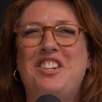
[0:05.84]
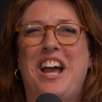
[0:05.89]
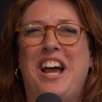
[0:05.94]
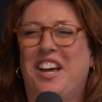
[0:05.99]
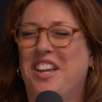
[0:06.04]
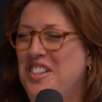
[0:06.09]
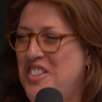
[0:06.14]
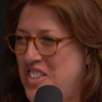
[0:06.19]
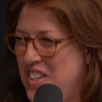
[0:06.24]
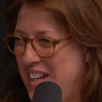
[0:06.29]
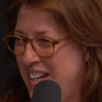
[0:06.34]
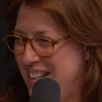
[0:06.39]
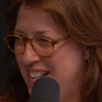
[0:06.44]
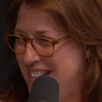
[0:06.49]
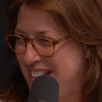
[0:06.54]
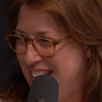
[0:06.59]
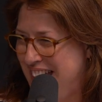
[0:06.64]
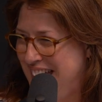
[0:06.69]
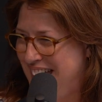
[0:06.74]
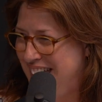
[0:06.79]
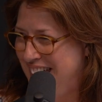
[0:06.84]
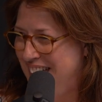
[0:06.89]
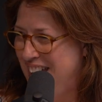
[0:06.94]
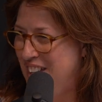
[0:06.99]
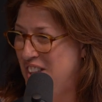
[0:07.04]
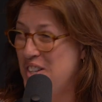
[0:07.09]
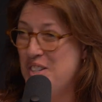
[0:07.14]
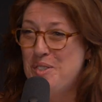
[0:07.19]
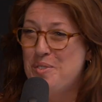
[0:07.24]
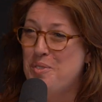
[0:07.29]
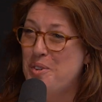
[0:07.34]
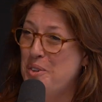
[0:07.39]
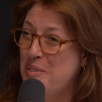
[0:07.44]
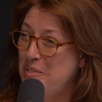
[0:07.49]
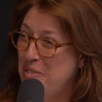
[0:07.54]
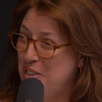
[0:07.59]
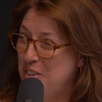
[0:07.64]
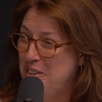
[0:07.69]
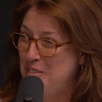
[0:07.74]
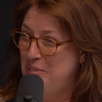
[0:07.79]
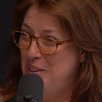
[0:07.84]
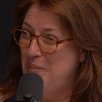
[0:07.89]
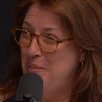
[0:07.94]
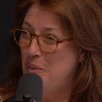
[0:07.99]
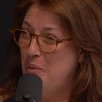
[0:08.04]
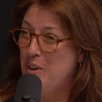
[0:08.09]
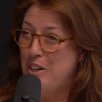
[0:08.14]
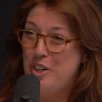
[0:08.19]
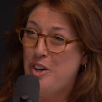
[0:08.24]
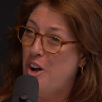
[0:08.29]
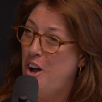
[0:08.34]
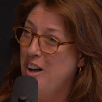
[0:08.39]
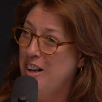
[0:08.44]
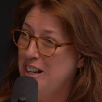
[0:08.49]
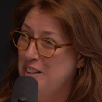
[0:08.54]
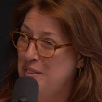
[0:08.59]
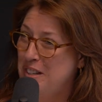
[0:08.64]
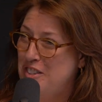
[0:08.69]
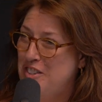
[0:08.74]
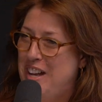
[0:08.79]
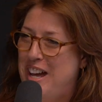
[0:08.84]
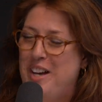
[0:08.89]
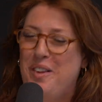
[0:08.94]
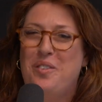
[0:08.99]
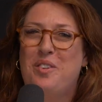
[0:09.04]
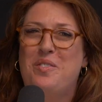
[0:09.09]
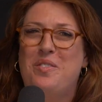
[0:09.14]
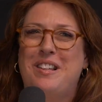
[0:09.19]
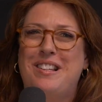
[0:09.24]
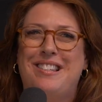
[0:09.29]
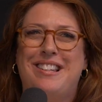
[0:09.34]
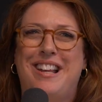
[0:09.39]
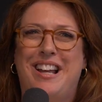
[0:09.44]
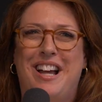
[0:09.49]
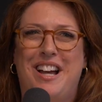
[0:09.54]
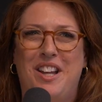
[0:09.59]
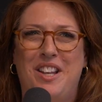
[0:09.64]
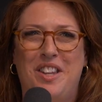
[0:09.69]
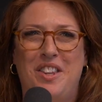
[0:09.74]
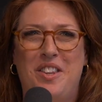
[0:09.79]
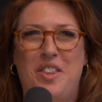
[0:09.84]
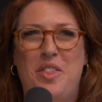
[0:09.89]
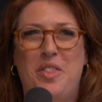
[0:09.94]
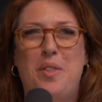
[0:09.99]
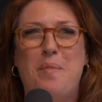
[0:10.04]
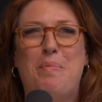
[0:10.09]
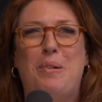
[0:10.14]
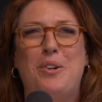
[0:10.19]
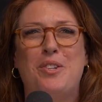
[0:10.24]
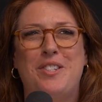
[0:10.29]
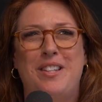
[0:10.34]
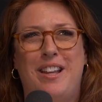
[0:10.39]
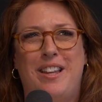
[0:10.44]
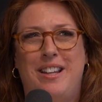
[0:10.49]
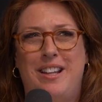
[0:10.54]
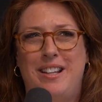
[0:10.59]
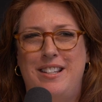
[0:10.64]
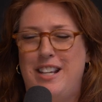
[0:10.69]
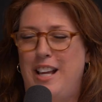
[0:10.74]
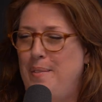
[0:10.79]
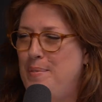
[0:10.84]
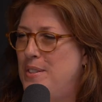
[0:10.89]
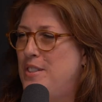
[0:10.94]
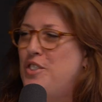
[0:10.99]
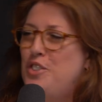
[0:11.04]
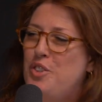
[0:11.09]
challenging today in this room full of people where you're all going to be chatting with me today on the personality types.